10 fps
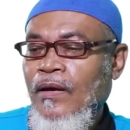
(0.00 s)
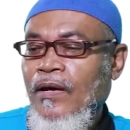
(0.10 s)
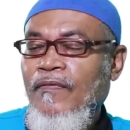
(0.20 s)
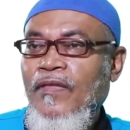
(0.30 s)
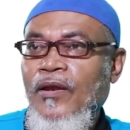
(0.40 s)

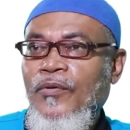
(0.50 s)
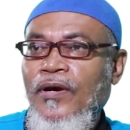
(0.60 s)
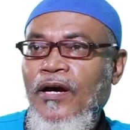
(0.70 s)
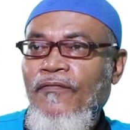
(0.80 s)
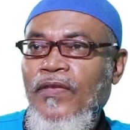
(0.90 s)
And then we
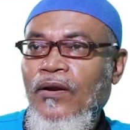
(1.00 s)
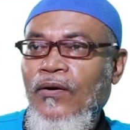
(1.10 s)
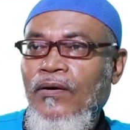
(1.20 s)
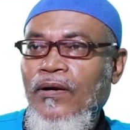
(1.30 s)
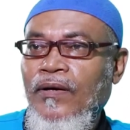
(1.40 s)
have the
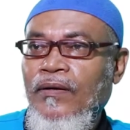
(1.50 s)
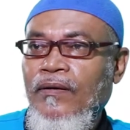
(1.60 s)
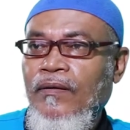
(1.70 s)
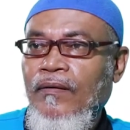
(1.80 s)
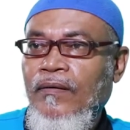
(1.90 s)
long.
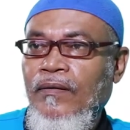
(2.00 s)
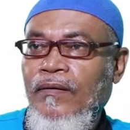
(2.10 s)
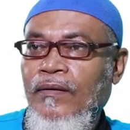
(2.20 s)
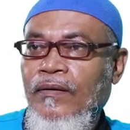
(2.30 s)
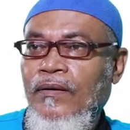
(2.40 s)

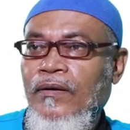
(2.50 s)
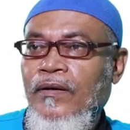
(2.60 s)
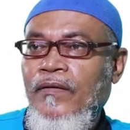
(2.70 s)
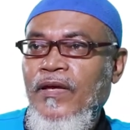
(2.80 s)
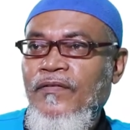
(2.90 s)

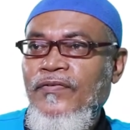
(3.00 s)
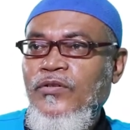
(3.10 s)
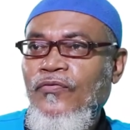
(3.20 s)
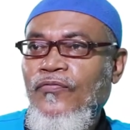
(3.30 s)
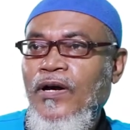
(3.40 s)
The
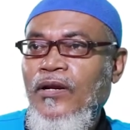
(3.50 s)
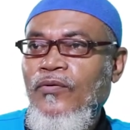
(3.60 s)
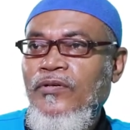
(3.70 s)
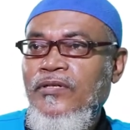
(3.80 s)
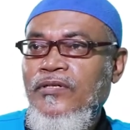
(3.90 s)
default value
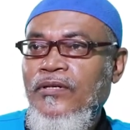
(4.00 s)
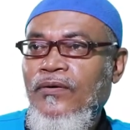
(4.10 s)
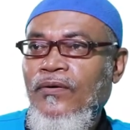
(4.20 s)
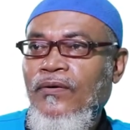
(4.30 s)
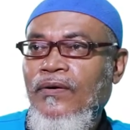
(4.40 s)
it is
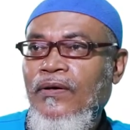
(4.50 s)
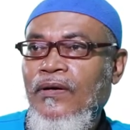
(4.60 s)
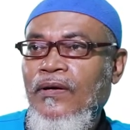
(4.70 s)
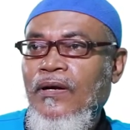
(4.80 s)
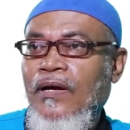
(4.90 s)
0
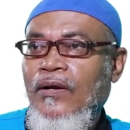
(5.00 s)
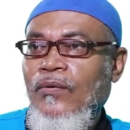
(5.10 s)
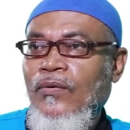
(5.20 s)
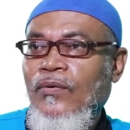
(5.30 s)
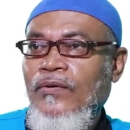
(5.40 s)
and
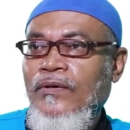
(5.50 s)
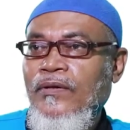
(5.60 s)
hold